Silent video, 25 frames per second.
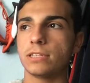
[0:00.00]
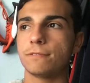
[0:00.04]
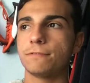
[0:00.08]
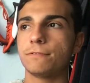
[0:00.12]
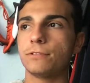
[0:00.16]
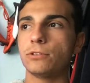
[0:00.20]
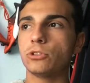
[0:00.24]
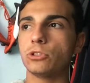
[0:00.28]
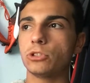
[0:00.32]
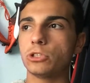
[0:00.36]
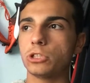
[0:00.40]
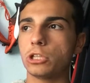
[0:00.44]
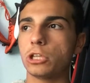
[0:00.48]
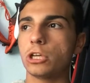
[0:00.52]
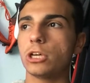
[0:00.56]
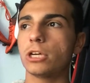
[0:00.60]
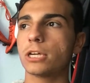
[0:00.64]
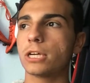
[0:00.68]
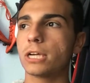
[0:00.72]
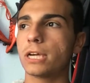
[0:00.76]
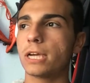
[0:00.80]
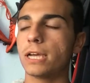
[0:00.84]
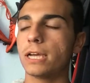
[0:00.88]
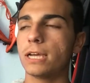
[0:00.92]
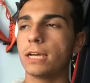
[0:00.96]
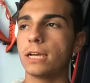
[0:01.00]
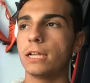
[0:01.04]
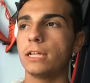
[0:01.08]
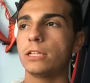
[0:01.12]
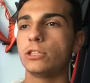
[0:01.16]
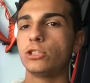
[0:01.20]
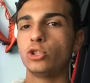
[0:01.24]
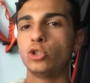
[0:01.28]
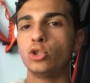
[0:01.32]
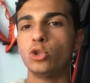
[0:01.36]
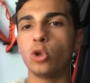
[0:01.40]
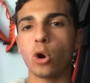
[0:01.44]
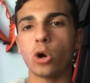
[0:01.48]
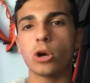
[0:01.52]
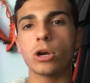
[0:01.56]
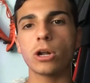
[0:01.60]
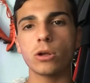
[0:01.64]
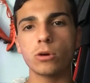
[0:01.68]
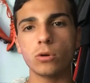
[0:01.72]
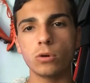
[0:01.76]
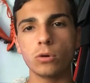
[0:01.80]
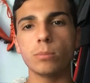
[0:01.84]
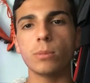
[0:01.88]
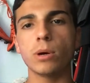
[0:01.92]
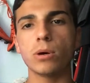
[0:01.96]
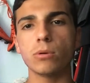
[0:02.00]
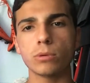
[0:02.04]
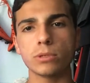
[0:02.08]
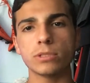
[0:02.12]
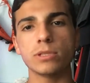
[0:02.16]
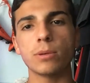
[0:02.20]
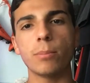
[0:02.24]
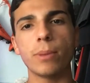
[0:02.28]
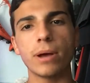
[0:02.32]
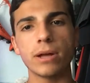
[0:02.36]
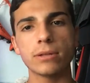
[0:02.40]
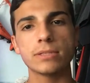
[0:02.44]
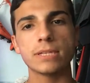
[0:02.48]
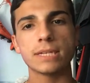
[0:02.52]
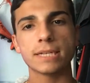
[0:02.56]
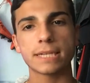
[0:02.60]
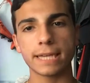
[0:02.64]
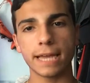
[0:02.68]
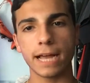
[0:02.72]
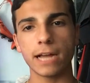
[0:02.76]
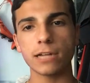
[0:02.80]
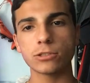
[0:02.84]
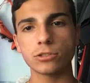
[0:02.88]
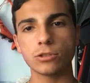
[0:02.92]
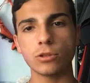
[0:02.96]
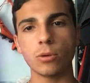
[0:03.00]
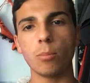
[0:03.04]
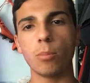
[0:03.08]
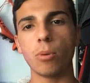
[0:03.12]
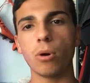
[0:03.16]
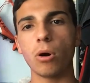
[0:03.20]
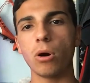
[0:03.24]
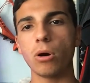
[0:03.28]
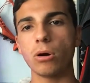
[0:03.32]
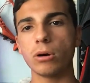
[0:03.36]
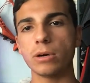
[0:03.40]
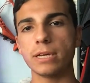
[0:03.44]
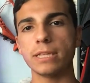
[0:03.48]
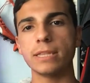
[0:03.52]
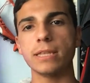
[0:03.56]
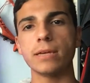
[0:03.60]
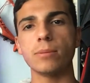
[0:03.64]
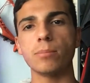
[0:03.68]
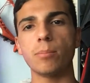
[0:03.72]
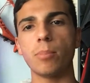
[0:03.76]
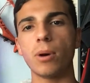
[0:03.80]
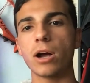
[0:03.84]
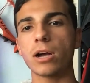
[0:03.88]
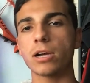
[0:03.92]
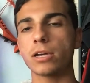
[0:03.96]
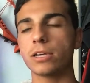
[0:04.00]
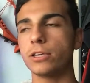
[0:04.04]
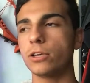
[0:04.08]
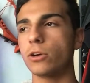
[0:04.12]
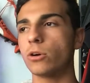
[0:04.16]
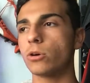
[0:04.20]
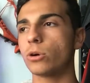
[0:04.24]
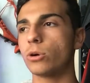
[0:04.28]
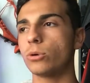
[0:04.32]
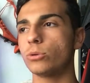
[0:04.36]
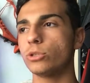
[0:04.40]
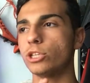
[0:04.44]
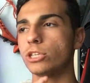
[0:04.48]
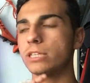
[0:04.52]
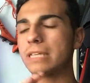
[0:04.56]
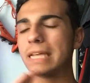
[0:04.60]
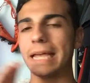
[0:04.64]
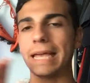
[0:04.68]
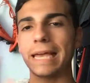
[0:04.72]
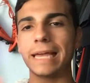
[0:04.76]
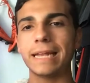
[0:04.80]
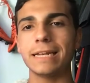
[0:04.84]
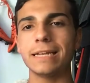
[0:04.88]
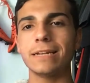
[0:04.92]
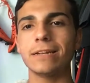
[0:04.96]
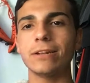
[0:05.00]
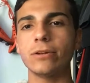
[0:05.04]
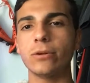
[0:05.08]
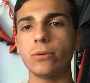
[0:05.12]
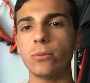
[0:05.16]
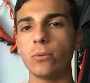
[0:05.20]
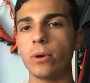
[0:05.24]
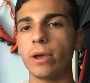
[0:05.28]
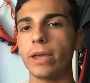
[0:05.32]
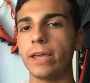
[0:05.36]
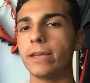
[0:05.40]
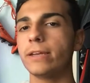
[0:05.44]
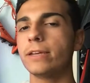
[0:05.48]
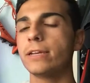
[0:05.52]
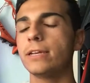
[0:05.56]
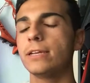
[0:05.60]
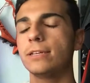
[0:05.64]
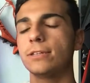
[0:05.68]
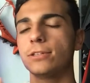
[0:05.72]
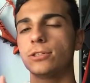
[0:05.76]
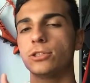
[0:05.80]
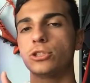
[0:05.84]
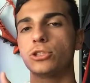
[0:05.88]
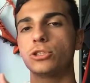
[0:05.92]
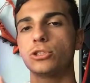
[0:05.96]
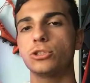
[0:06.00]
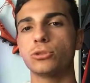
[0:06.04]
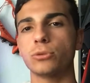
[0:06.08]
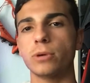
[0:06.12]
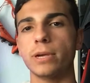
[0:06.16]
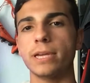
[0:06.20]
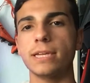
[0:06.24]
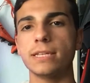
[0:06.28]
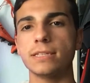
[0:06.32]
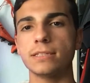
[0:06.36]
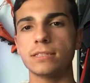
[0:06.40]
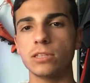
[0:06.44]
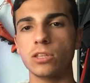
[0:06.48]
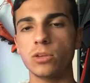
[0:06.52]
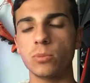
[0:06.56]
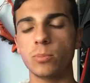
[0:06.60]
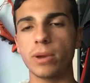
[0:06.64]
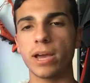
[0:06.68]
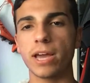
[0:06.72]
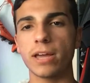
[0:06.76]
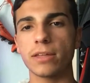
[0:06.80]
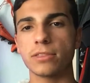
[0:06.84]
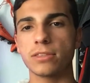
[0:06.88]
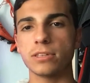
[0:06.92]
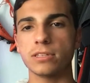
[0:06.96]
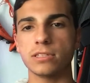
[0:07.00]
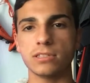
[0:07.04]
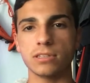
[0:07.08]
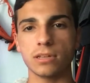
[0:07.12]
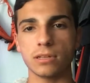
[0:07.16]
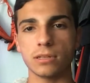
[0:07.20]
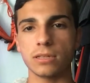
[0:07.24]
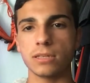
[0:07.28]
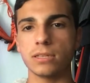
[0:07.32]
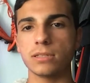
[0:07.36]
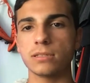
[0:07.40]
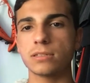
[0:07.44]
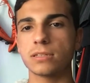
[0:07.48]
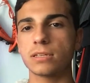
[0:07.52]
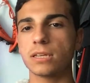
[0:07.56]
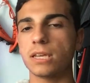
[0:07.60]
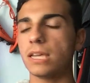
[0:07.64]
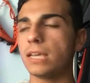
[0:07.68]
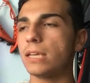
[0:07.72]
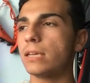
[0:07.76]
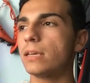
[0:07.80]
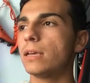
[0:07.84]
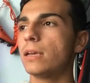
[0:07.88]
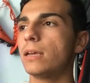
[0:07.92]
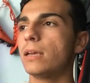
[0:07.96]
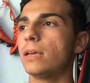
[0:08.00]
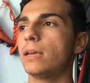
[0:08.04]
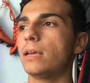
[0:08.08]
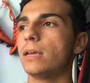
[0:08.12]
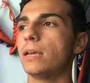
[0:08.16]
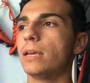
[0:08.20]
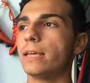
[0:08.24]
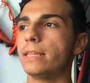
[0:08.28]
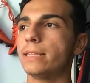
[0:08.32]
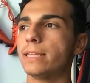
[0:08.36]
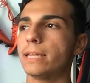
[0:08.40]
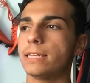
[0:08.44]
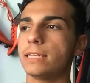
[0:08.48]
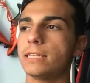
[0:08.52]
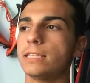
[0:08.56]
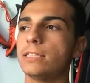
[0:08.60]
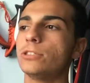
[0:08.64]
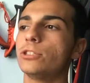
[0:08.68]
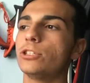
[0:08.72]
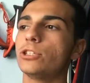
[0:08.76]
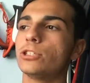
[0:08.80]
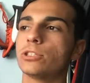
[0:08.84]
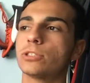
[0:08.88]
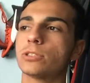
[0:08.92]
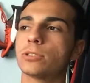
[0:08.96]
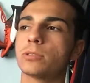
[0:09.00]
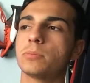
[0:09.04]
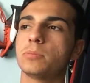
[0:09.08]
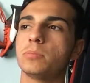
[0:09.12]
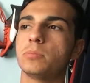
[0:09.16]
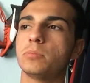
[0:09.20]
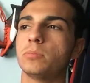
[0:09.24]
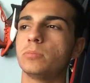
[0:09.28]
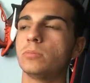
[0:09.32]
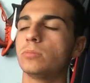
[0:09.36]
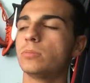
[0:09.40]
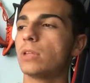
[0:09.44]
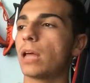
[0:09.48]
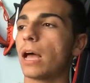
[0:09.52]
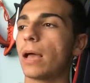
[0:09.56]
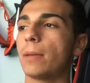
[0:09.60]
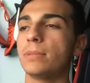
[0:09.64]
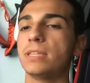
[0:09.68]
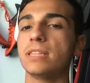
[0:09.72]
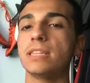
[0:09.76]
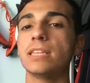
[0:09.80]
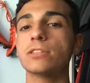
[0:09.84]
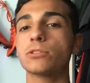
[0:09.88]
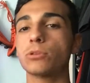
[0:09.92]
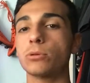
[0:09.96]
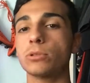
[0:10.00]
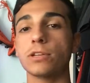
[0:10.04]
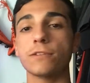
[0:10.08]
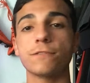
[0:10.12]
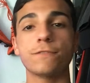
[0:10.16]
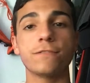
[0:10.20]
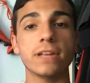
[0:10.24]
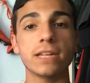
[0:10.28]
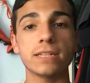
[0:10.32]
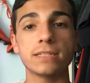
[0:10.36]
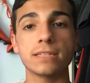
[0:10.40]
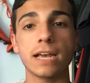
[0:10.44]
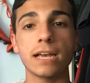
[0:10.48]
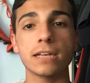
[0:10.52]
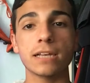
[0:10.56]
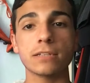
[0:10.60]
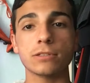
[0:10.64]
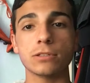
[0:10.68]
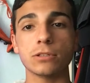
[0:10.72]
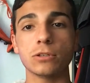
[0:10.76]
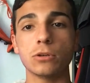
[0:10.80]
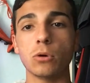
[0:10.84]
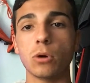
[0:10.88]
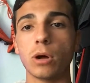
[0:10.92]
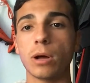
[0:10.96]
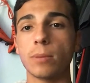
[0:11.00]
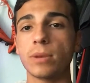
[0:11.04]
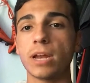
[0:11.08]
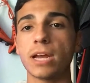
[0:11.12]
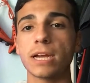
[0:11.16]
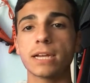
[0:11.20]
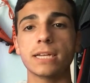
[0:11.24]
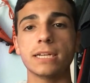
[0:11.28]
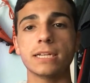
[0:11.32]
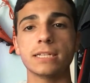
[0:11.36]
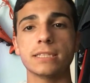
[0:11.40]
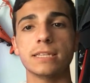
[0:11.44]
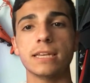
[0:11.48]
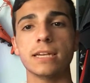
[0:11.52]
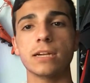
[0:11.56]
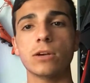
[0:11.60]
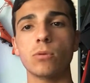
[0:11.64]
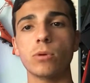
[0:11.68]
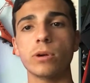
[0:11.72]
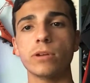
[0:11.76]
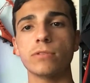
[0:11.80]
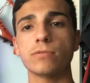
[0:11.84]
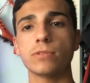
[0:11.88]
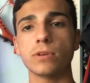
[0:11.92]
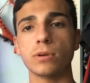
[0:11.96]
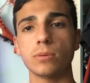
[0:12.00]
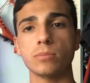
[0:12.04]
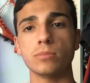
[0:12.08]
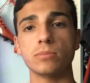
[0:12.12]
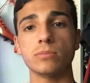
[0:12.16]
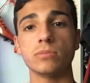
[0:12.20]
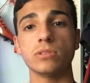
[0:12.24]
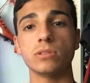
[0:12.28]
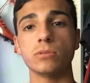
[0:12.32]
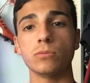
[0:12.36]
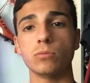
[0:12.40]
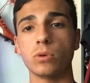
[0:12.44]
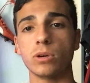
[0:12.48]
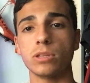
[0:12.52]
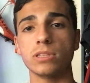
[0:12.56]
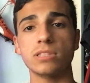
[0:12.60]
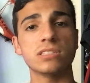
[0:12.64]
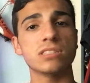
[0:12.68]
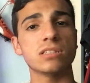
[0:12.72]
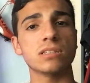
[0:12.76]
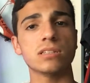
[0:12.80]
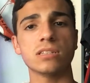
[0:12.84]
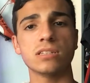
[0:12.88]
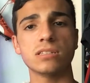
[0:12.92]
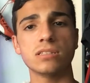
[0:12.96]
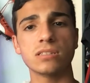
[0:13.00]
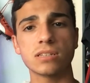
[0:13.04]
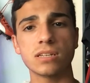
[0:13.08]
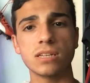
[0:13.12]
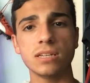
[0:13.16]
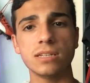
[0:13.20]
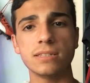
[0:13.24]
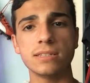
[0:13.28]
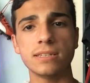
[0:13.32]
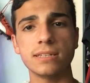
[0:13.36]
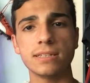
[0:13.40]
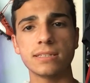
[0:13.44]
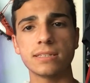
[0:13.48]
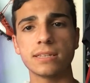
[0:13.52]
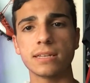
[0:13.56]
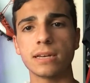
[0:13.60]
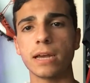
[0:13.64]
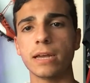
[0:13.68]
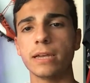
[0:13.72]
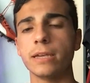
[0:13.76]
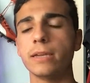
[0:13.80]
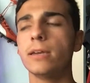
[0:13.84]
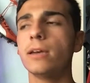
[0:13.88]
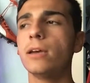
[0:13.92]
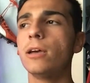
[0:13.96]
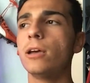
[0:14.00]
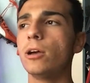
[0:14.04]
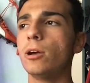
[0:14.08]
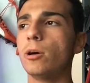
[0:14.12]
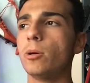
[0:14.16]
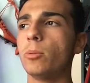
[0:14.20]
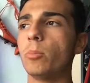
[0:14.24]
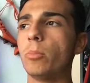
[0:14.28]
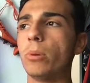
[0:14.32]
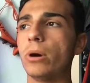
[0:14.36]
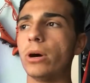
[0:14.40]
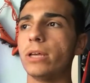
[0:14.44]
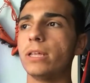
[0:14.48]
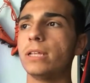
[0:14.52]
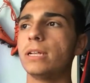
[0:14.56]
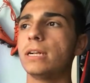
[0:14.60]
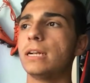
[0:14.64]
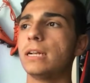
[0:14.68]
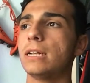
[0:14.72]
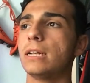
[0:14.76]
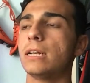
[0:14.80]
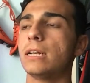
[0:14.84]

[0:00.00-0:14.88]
if you look, Donnarumma was about to catch the ball, and then Bakayoko just headed it away straight into the path of Zielinski, and then he just, I mean, this was a fantastic goal. I'm not going to take away from what Zielinski did tonight, but